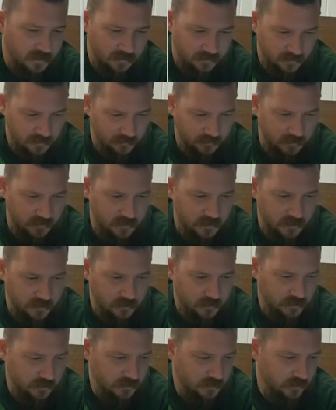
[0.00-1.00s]
And I mean,
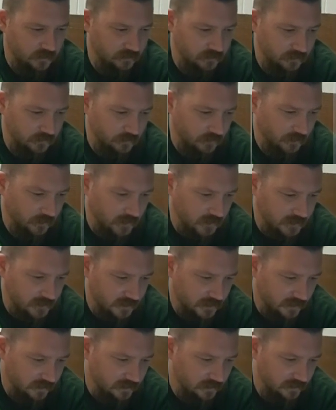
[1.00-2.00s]
essentially just goes over what I
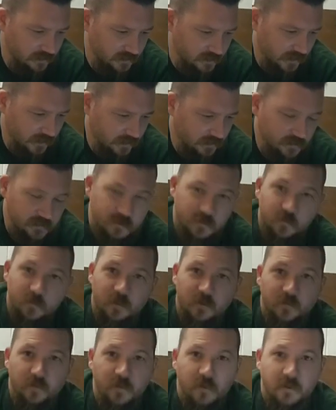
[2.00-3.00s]
said. Yeah, it's
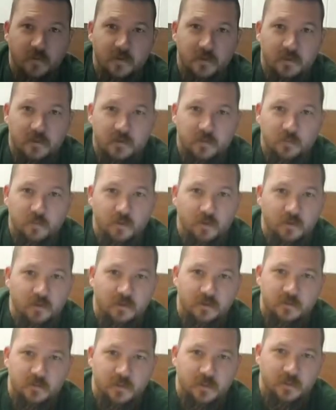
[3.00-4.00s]
pretty funny that his book
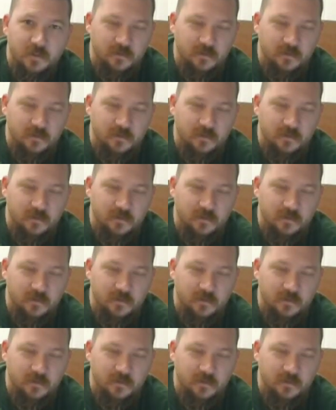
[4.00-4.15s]
has